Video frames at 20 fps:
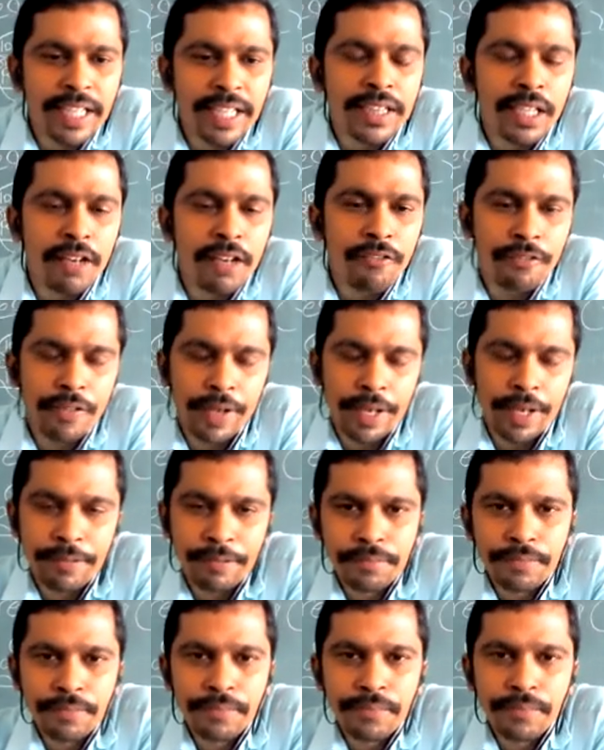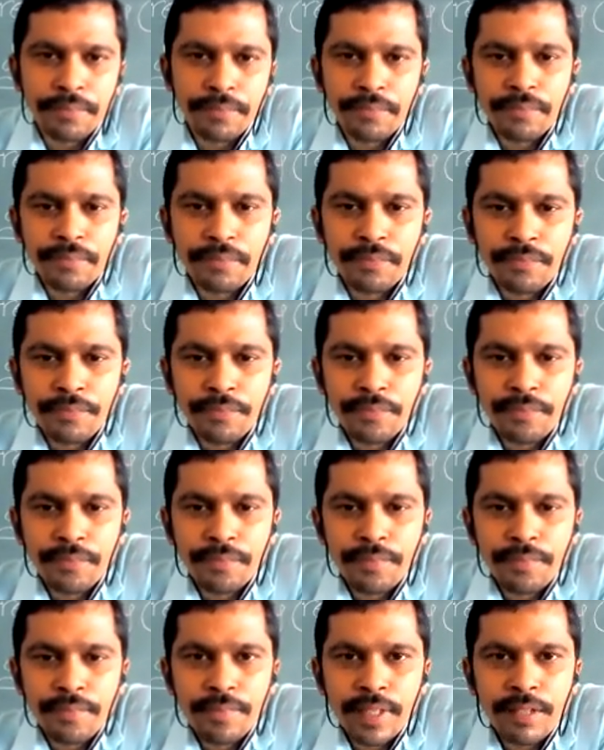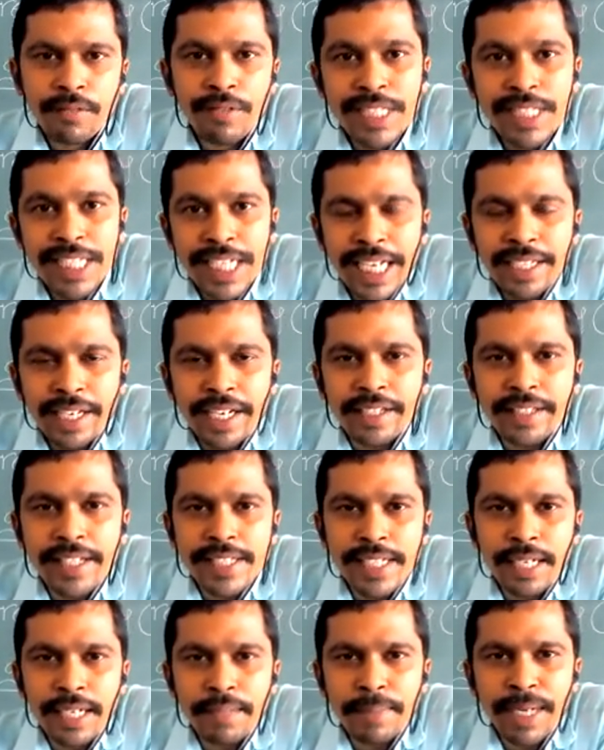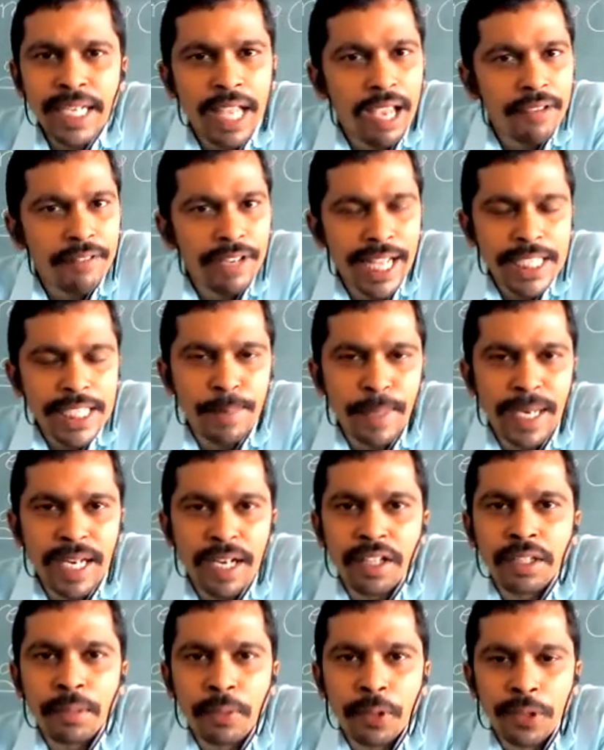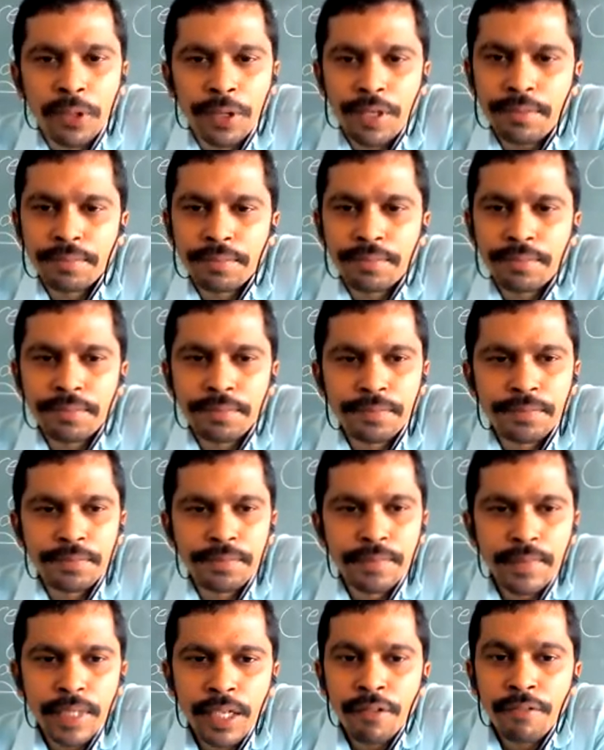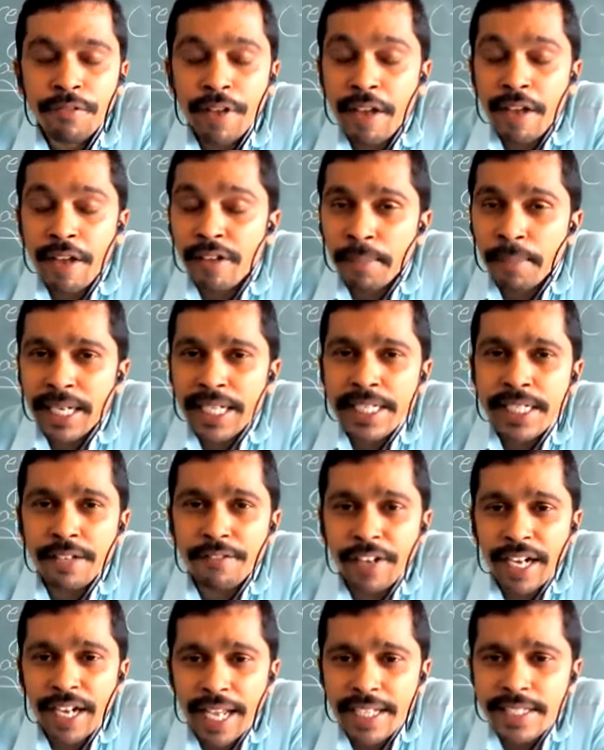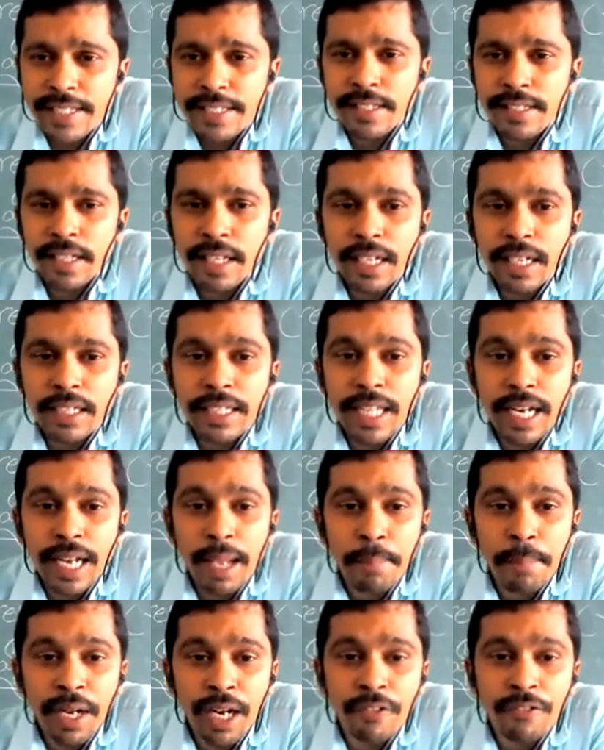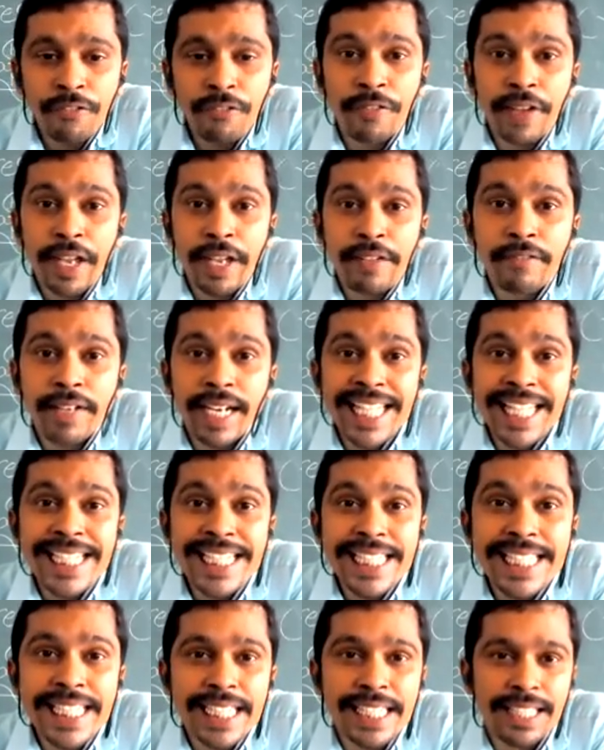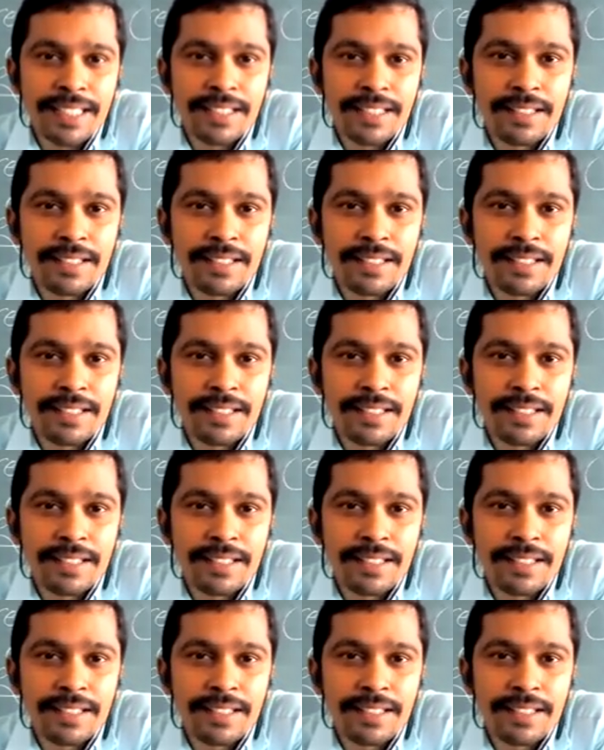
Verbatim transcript: length of wave. Once again, read the statement. I will explain on the board. Wave number is defined as the number of wavelengths